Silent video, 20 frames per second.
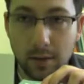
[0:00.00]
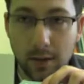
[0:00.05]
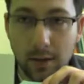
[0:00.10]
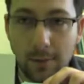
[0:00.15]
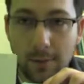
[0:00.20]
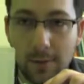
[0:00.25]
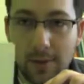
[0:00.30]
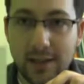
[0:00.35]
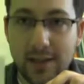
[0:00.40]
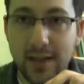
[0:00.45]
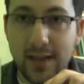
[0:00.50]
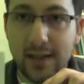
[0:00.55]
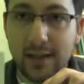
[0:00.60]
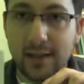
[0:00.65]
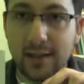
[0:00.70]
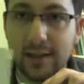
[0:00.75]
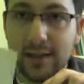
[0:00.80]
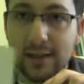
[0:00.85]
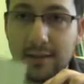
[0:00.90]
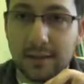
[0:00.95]
If we
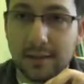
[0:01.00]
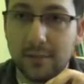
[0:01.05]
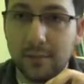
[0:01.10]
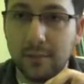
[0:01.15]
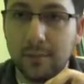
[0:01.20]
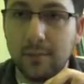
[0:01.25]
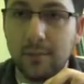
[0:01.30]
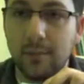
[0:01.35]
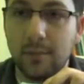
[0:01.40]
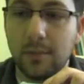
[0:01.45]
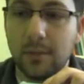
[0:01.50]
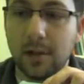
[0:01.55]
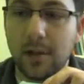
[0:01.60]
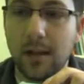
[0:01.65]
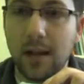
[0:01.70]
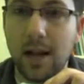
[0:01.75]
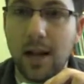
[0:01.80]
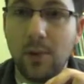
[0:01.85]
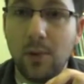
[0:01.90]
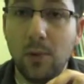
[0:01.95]
take this
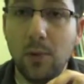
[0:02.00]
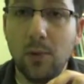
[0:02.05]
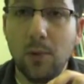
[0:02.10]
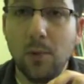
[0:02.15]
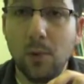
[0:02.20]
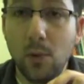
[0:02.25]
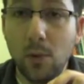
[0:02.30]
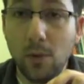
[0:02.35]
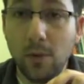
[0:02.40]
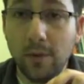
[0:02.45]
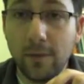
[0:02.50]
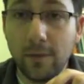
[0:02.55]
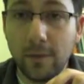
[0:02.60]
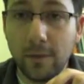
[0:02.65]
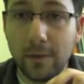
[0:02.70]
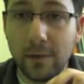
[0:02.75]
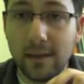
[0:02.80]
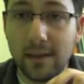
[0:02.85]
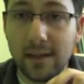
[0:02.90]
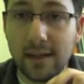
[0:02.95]
and we remove it
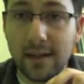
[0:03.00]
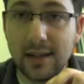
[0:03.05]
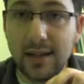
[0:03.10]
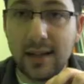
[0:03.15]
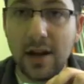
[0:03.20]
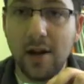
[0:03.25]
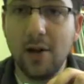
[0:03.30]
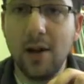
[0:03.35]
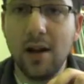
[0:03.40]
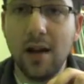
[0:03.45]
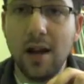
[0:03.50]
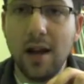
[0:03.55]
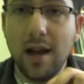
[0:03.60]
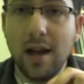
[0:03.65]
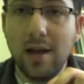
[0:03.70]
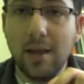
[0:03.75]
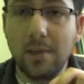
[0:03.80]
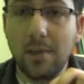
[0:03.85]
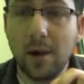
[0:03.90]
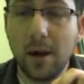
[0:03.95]
from the deck now,
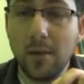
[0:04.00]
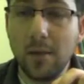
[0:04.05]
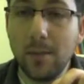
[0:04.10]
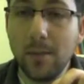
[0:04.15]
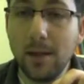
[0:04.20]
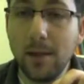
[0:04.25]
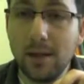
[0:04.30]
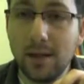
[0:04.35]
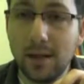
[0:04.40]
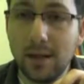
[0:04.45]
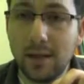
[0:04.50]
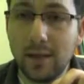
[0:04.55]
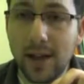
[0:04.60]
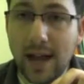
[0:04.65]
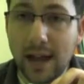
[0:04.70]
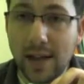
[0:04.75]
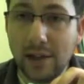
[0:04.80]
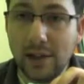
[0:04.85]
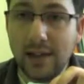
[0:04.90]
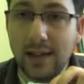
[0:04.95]
the probability of
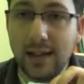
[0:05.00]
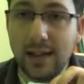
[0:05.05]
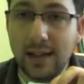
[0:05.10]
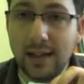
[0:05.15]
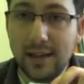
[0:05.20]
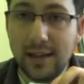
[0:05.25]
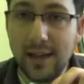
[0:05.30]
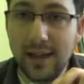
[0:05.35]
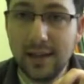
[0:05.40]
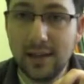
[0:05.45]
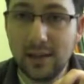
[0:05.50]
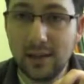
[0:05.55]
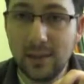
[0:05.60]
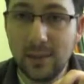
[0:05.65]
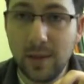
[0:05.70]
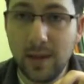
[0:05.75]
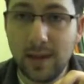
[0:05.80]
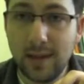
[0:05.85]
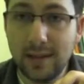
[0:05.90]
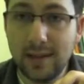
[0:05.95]
actually getting the ace of
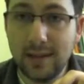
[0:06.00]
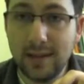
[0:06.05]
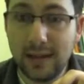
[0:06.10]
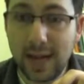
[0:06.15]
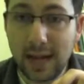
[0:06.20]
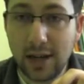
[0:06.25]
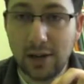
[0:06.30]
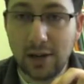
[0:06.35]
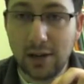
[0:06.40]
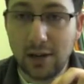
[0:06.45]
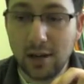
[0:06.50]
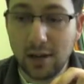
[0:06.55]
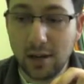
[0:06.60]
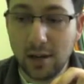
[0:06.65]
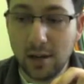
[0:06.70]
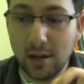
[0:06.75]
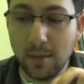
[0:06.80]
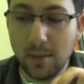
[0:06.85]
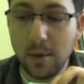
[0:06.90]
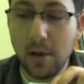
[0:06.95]
spades has actually
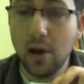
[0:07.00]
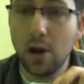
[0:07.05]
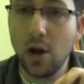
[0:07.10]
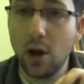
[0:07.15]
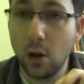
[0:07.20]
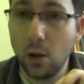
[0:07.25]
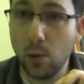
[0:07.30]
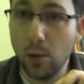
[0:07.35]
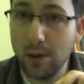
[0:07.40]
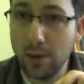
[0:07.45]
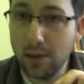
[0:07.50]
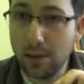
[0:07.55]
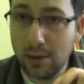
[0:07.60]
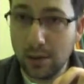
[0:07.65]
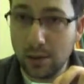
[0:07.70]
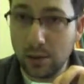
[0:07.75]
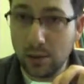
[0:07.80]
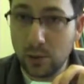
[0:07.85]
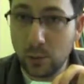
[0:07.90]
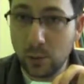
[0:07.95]
gone up.
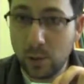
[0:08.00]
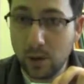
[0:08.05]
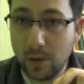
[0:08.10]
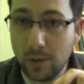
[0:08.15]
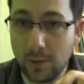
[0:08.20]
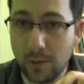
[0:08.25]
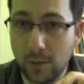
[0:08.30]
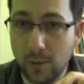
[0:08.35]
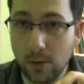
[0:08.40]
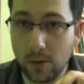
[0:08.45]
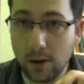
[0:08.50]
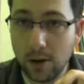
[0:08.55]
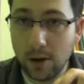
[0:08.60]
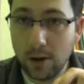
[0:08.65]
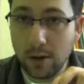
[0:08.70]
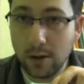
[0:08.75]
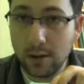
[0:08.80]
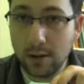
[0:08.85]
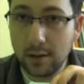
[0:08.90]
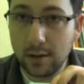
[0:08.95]
Originally it was 1 in 4
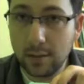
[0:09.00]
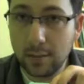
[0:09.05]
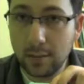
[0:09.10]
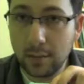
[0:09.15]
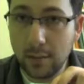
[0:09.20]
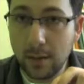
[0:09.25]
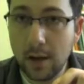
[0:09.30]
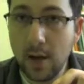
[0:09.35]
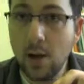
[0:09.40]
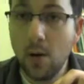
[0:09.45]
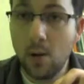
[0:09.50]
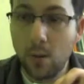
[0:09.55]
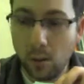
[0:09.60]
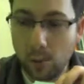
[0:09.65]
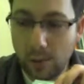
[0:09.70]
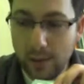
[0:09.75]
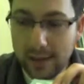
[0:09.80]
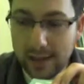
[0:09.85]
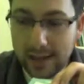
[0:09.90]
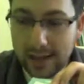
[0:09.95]
cards.
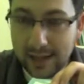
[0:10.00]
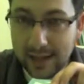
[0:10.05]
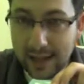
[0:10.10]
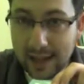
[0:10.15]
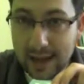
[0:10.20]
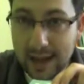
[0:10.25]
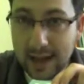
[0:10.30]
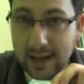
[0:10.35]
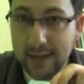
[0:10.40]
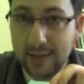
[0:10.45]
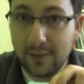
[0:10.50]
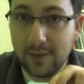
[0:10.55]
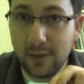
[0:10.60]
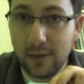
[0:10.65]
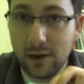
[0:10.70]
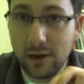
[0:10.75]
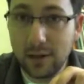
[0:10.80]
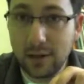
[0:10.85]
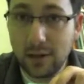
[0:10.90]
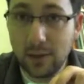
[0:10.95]
When we take that ace of
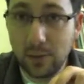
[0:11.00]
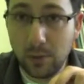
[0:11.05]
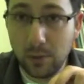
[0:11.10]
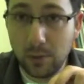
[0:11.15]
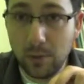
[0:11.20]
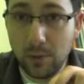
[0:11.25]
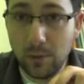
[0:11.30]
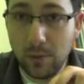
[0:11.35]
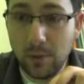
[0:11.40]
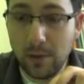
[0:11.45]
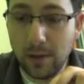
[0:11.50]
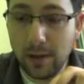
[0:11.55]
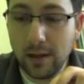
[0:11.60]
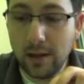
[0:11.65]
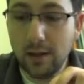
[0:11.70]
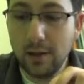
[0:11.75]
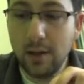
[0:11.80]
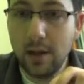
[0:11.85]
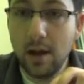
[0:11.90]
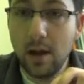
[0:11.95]
hearts and we remove it,
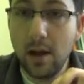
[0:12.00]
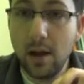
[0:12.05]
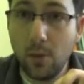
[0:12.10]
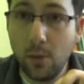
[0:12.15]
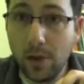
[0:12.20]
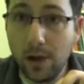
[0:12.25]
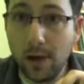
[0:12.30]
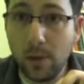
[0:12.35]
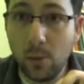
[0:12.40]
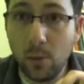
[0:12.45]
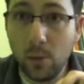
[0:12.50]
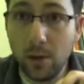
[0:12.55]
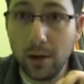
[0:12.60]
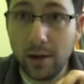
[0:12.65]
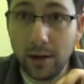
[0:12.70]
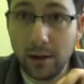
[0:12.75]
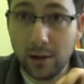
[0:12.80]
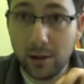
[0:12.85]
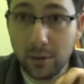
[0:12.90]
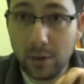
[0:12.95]
we had a 1
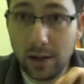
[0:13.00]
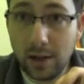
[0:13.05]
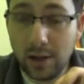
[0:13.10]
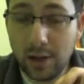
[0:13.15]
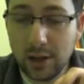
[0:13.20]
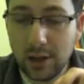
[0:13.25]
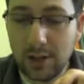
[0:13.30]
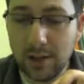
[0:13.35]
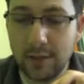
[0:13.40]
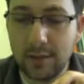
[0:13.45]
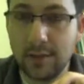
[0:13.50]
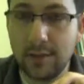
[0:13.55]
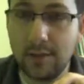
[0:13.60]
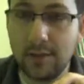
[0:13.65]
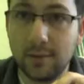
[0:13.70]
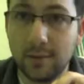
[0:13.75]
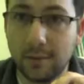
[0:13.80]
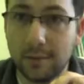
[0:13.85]
in 3 chance.